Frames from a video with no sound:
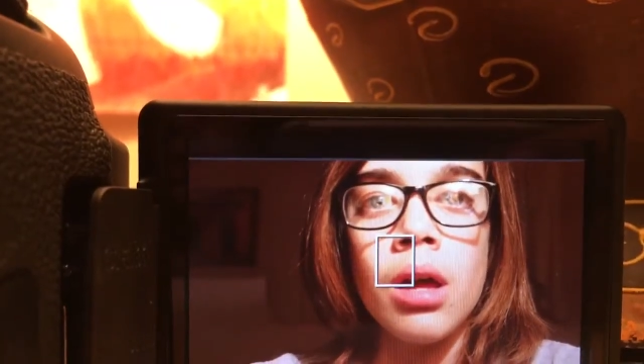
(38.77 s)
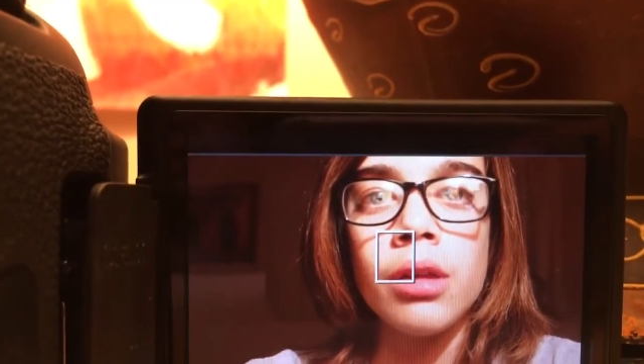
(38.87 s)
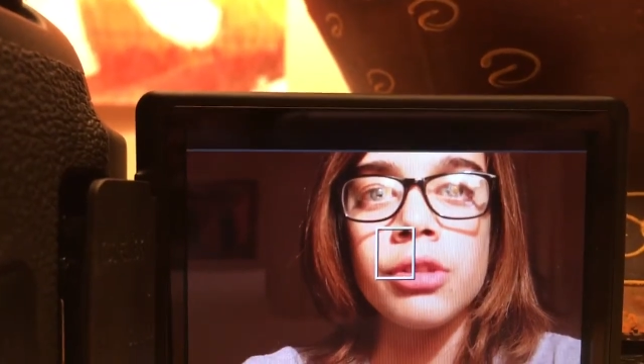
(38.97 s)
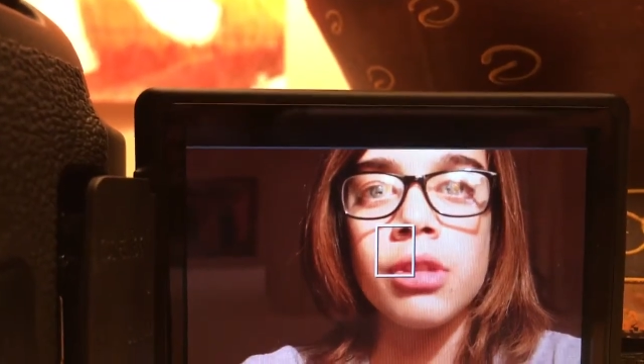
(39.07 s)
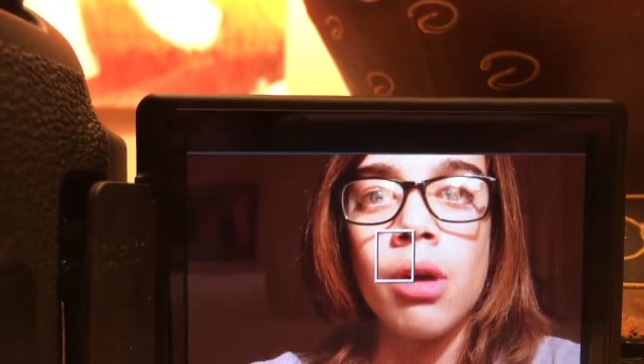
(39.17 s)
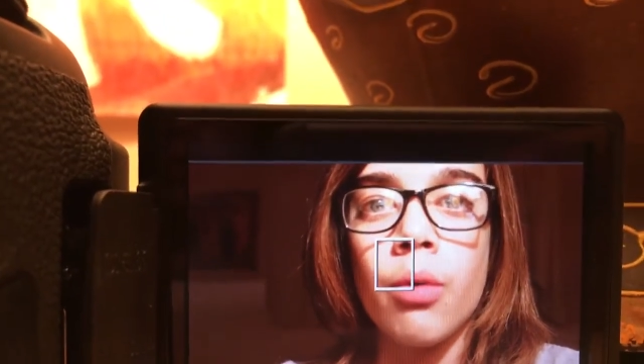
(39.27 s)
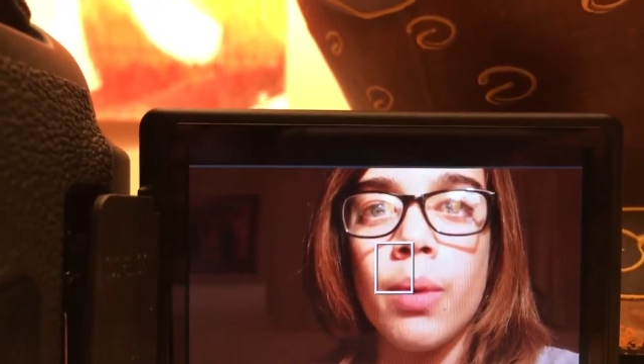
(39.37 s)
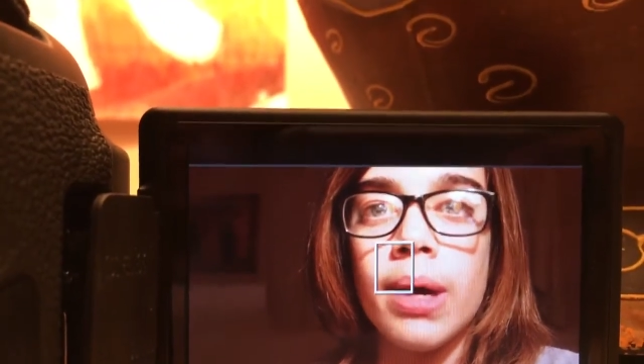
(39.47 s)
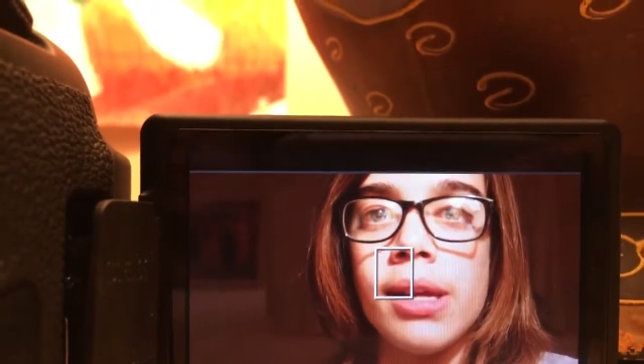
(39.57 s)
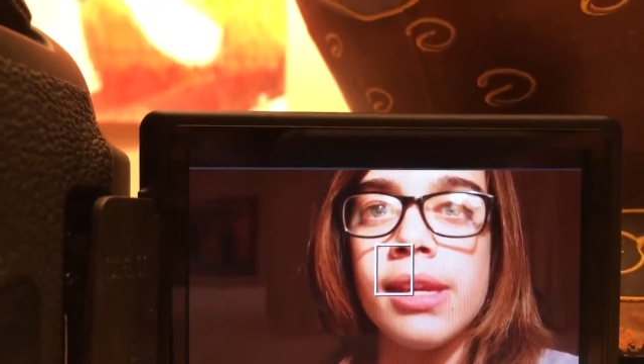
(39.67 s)

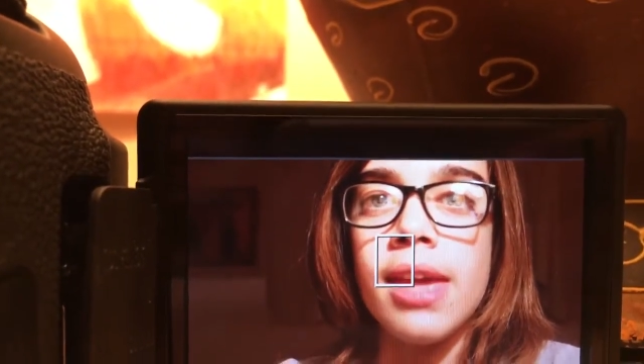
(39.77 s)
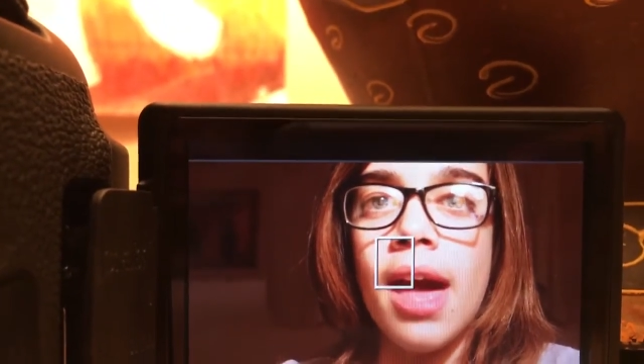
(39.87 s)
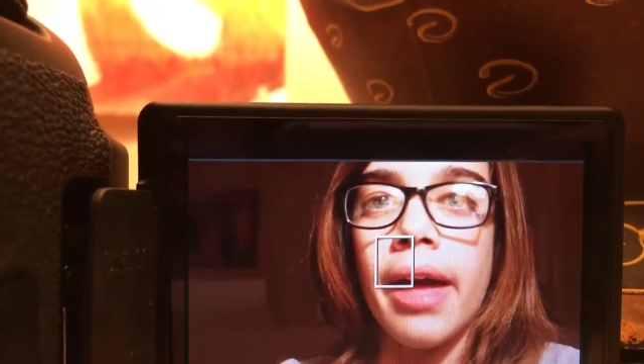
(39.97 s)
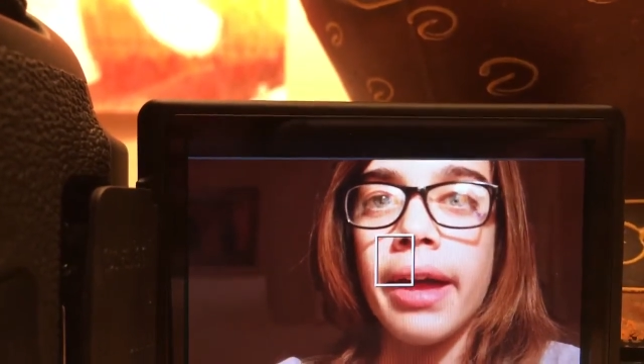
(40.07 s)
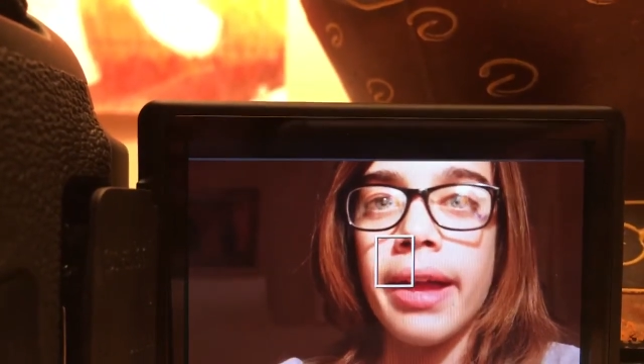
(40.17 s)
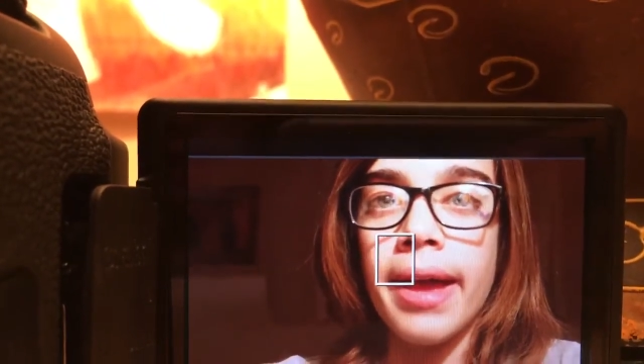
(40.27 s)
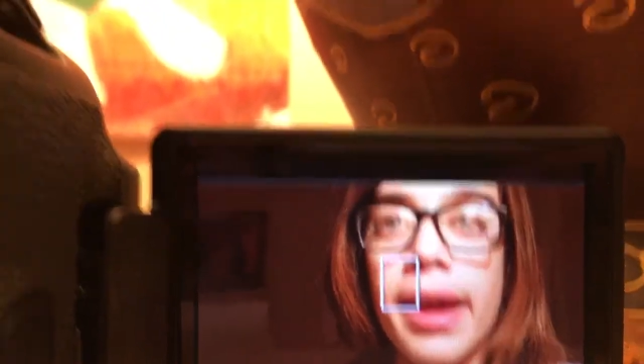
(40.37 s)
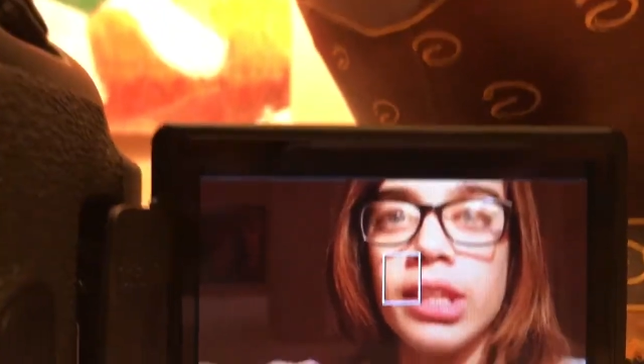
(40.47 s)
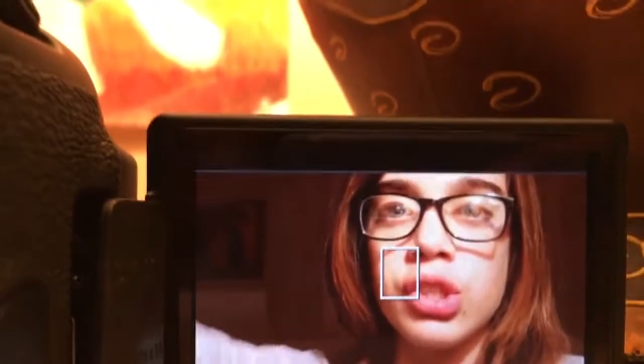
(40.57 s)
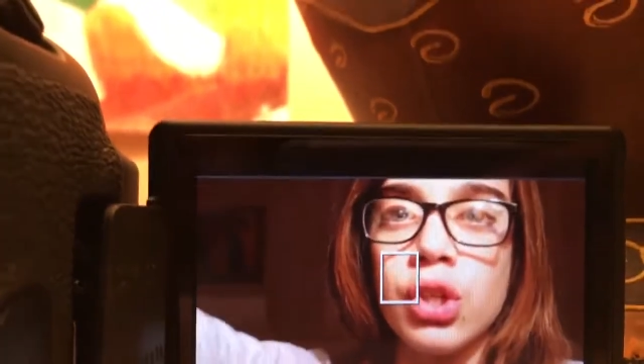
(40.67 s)
So, yeah,
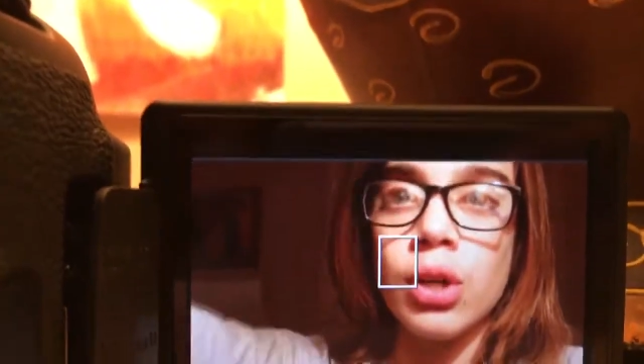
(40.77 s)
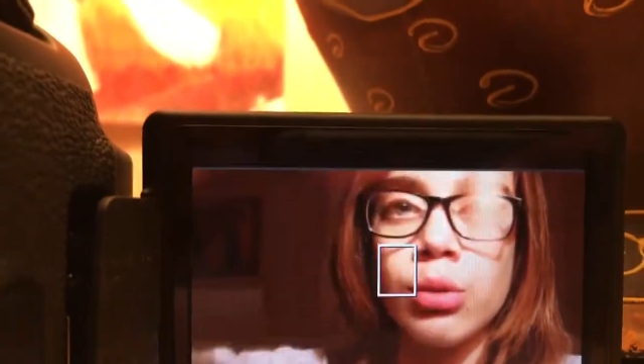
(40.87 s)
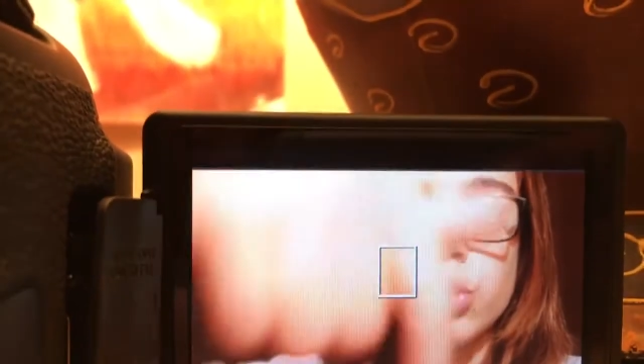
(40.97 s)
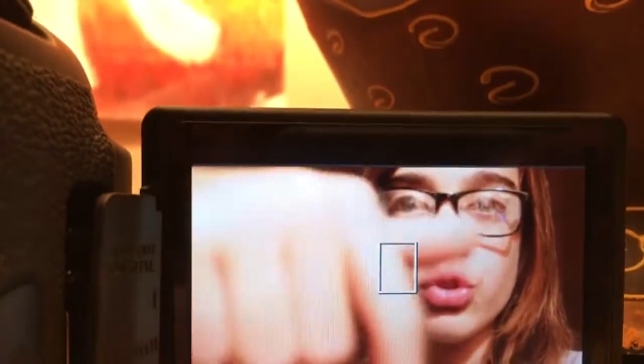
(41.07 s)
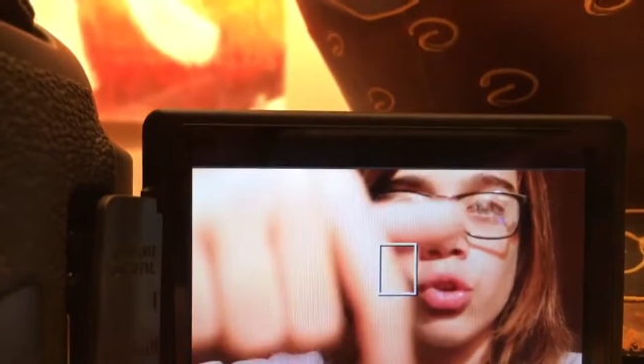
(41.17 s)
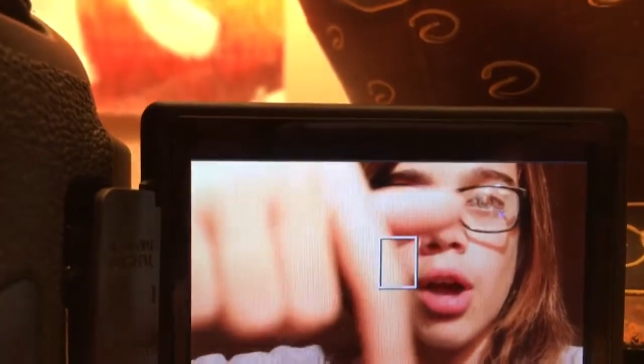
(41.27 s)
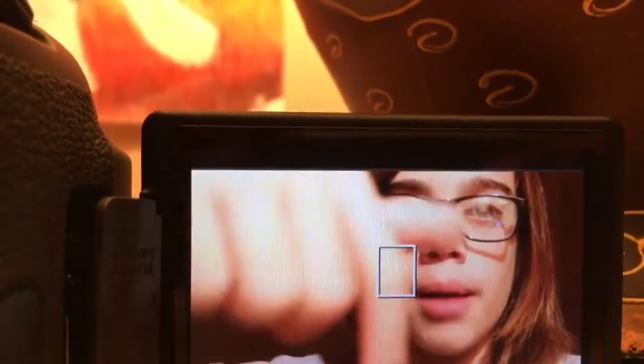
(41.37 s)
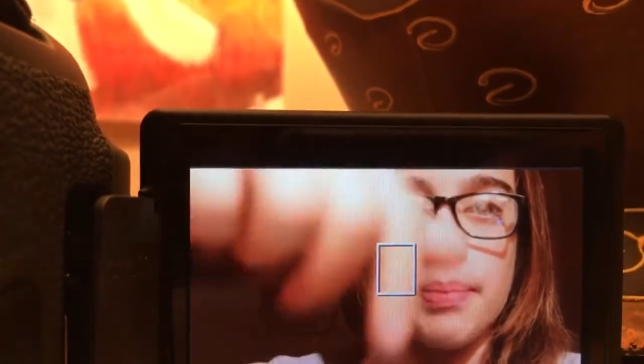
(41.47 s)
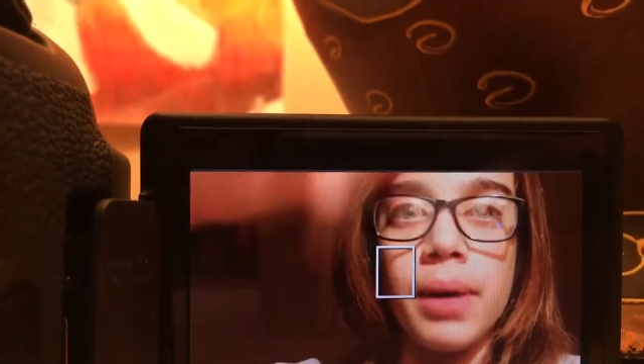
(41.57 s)
guys, go drop a